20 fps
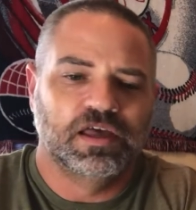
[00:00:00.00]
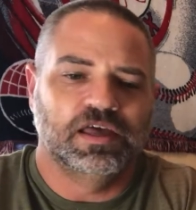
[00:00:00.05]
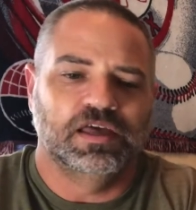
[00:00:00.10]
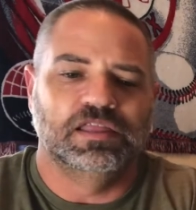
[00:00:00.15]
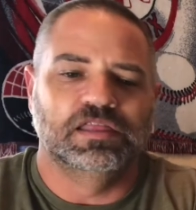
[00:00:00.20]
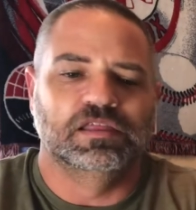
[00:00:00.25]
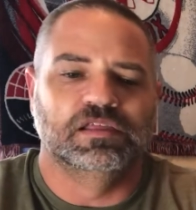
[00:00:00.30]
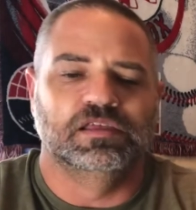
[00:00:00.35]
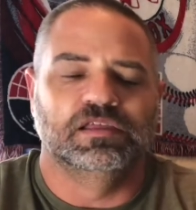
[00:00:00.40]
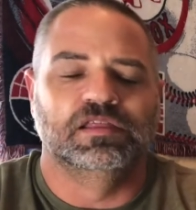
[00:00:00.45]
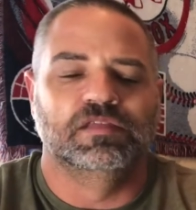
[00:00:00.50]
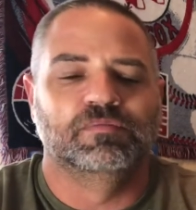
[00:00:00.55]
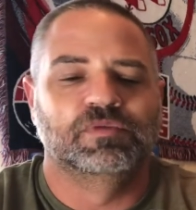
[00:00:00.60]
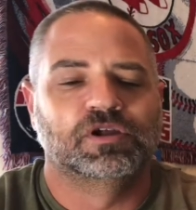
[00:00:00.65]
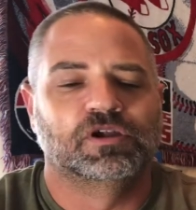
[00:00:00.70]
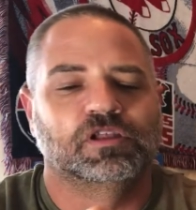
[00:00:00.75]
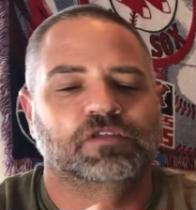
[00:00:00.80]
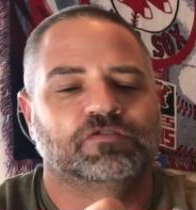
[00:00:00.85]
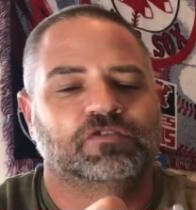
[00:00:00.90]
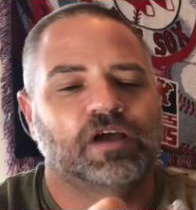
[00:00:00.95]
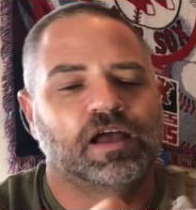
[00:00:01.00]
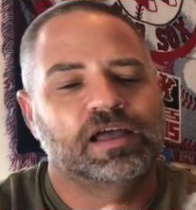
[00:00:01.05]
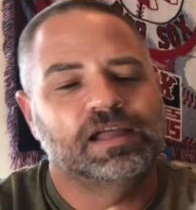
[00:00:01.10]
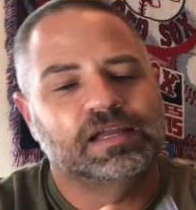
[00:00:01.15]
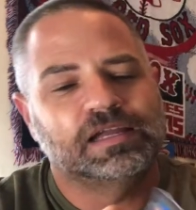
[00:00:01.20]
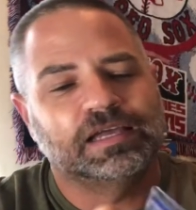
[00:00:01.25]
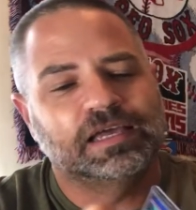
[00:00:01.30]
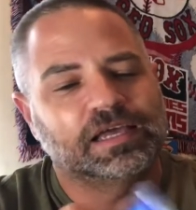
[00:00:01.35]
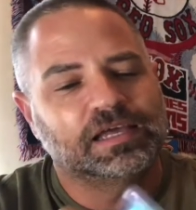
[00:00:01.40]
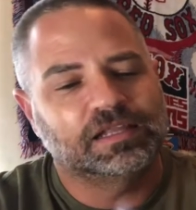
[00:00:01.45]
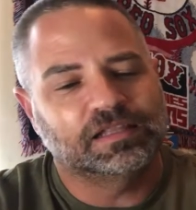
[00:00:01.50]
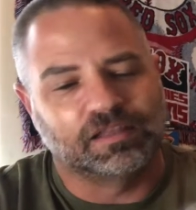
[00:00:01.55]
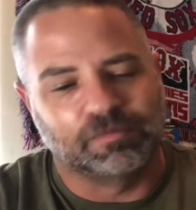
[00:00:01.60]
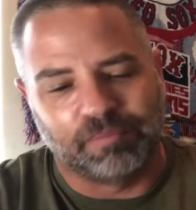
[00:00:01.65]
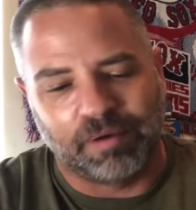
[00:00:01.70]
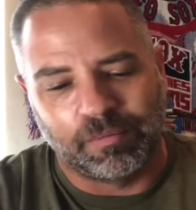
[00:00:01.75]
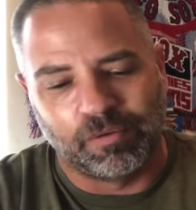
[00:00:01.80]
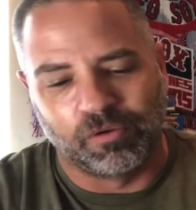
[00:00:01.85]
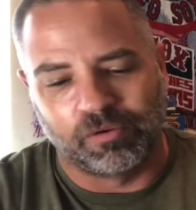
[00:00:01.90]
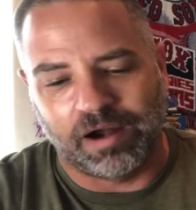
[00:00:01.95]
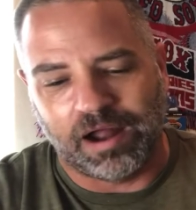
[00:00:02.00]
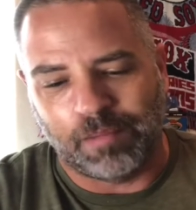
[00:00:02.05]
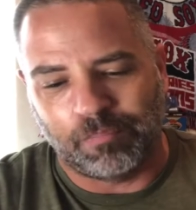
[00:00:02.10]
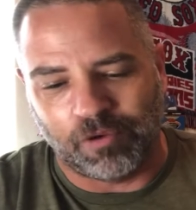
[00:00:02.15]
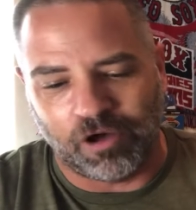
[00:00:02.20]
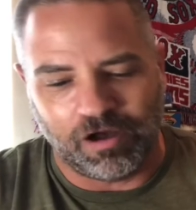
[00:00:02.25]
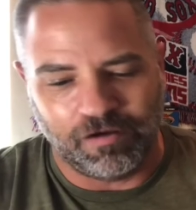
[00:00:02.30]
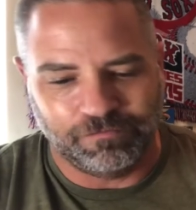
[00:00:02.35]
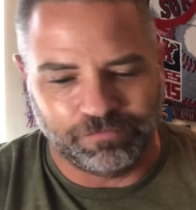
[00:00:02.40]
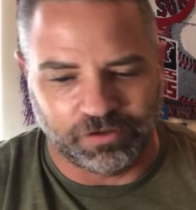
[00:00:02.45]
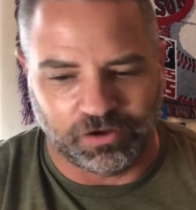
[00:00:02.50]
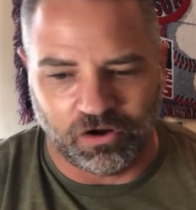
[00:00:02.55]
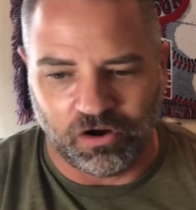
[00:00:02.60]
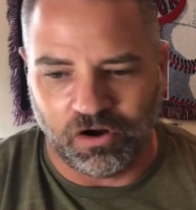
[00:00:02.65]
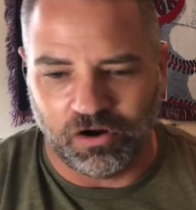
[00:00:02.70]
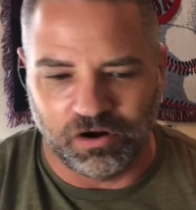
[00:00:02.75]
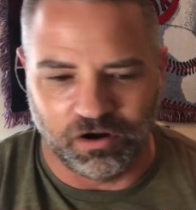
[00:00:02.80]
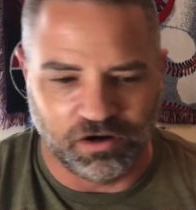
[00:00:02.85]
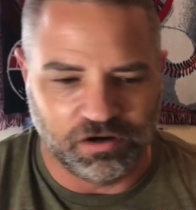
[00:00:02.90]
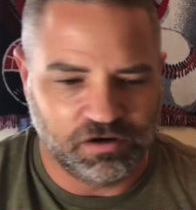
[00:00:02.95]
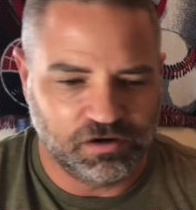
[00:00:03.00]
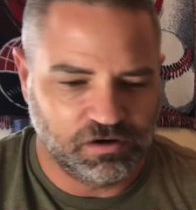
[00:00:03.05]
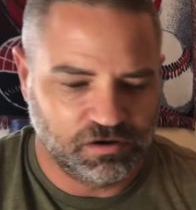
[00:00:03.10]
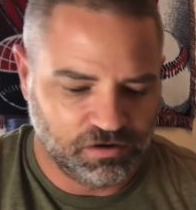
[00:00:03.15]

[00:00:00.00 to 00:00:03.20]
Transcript: in, in the middle of trying to get the bubble wrap off the card,